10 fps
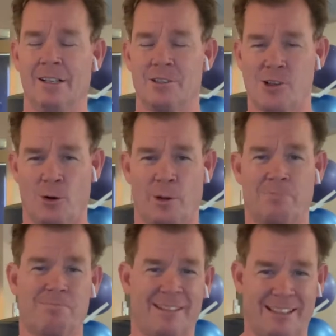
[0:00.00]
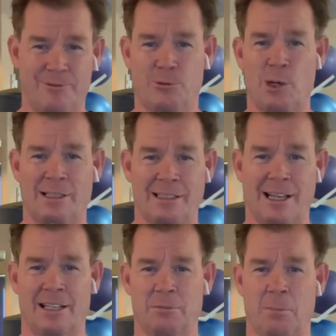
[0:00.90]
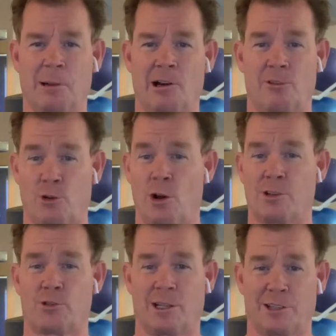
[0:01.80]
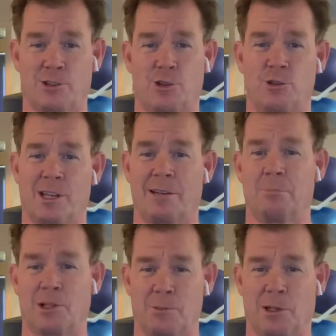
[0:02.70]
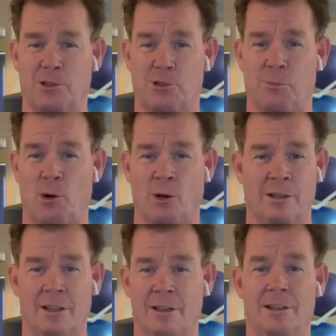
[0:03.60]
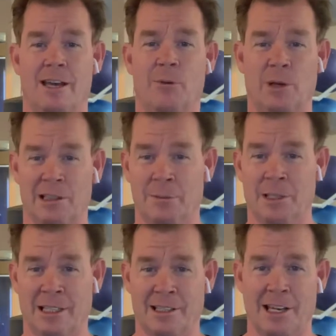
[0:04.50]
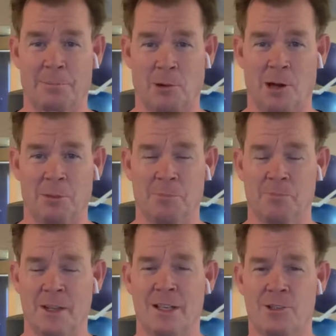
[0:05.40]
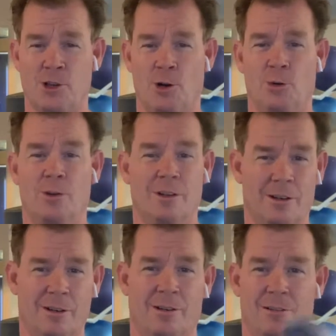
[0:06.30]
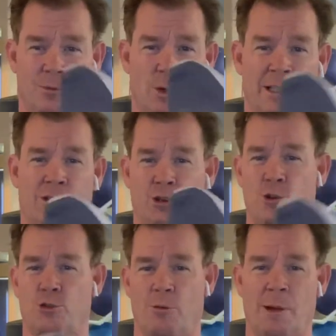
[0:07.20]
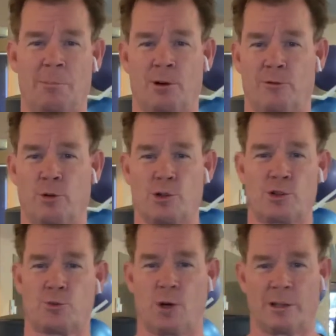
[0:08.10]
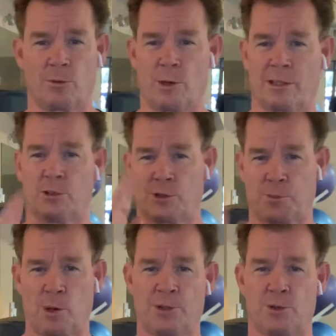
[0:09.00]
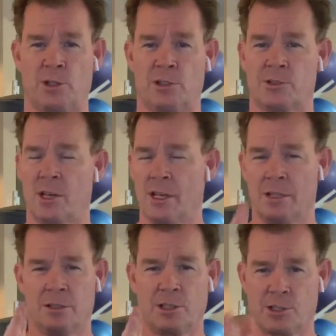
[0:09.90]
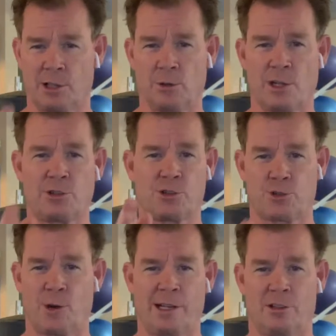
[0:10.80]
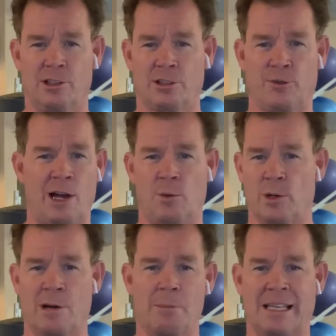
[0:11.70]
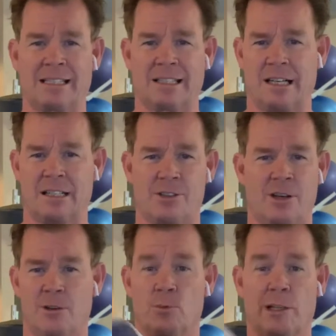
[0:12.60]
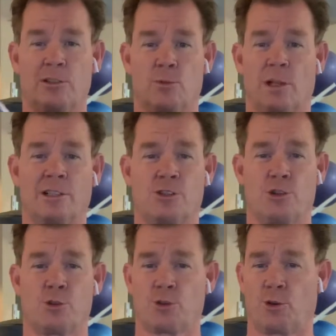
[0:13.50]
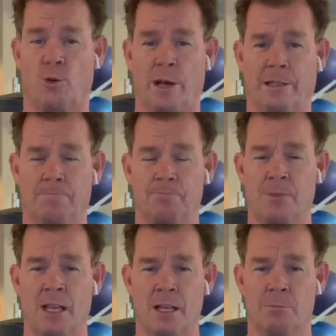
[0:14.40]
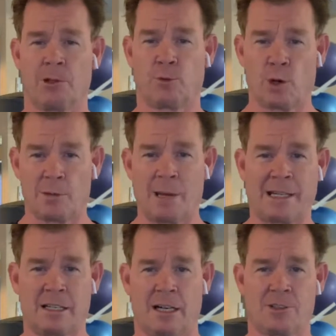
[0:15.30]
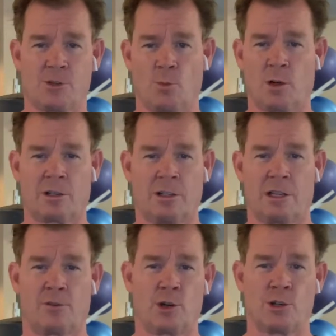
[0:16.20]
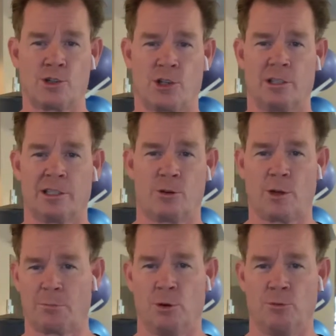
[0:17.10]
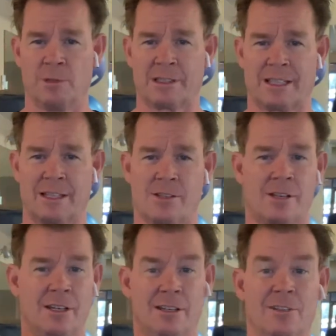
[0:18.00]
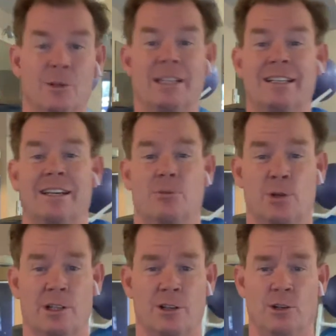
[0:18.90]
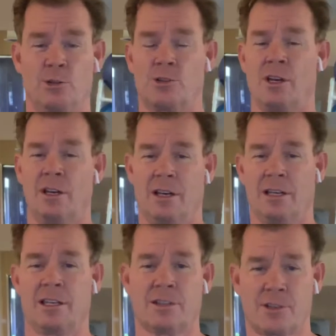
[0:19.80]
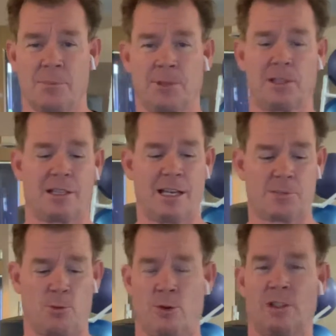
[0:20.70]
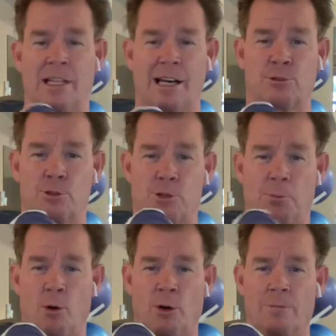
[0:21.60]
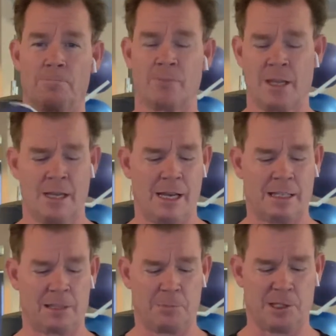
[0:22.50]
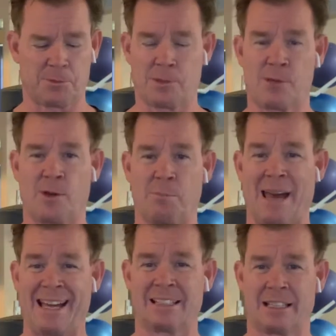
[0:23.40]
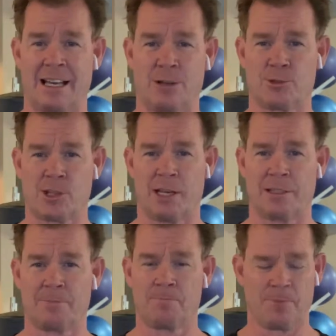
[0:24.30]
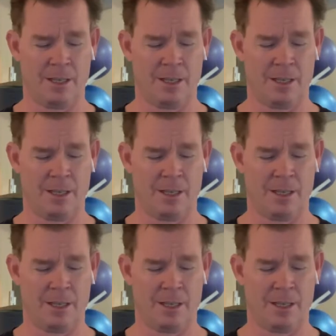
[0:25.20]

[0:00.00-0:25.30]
So we quickly got him a pair of cross-training shoes that had much better support, and we eliminated that problem. So running shoes, remember, if we're just running regular sprint drills, deceleration straight, all that's fine, we're not making cuts, regular running shoes are great. But if we're going to make cuts and work on a lot of our agility, quick movement things, we need to get rid of those and get something that has more of a lateral support. And it can be a specific band to the outside.